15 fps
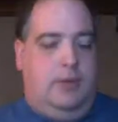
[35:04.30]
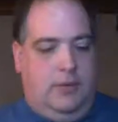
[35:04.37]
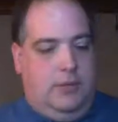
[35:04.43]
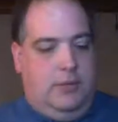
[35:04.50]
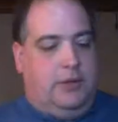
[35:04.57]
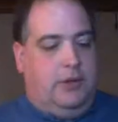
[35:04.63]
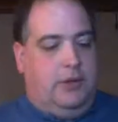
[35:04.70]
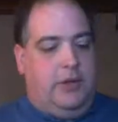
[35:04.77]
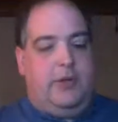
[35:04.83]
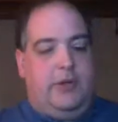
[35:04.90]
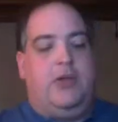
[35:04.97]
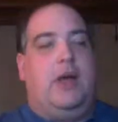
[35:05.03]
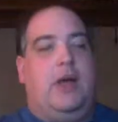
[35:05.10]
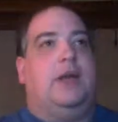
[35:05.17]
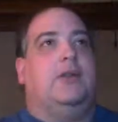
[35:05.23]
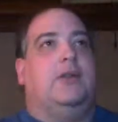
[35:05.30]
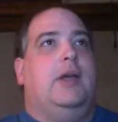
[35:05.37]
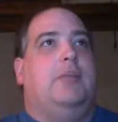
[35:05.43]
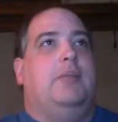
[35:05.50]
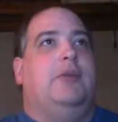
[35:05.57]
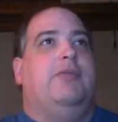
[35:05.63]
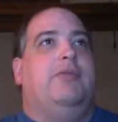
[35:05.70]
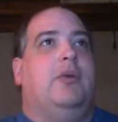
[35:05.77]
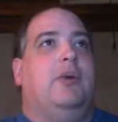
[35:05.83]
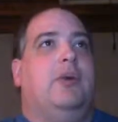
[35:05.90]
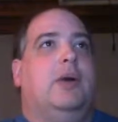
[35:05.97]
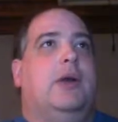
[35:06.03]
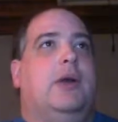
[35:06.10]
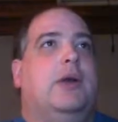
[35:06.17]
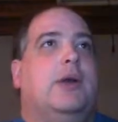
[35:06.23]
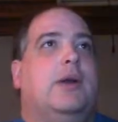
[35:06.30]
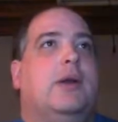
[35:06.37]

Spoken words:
We looked at the socket type before.